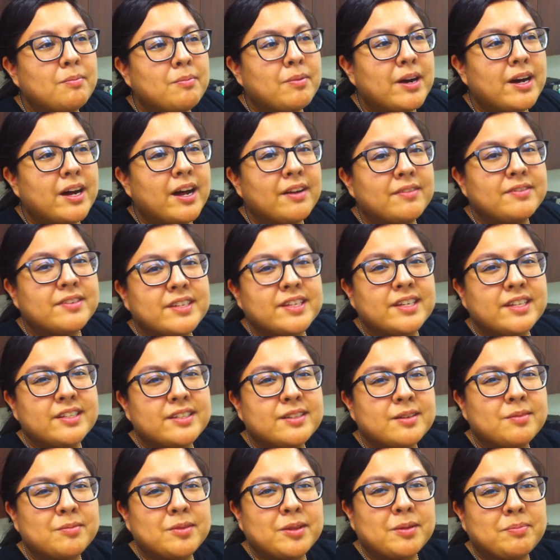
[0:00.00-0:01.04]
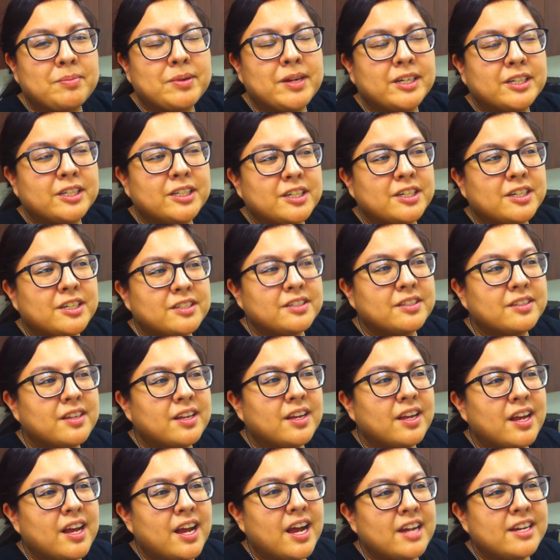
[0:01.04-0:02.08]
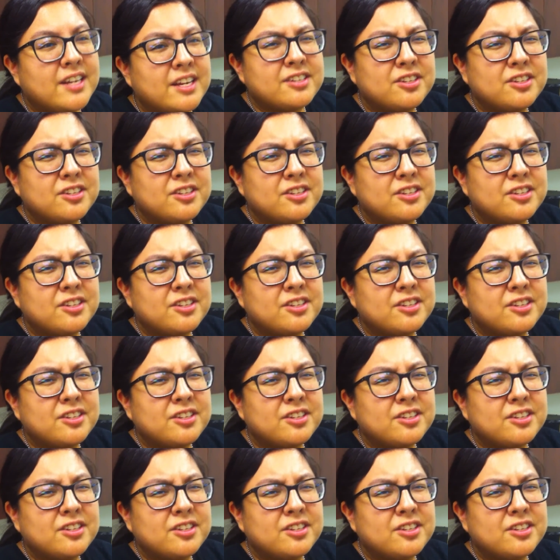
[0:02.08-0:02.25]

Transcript: But I've seen some of the pictures. It